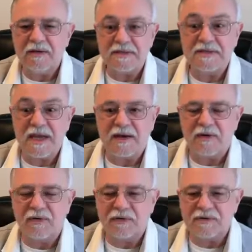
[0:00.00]

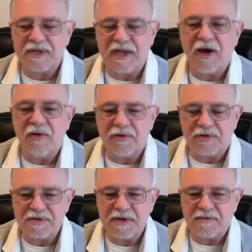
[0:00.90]
stakeholders, the
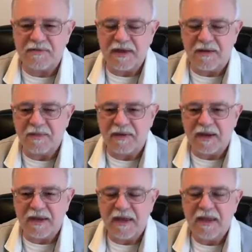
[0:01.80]
owners of the
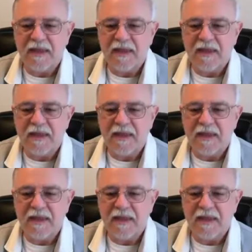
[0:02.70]
company.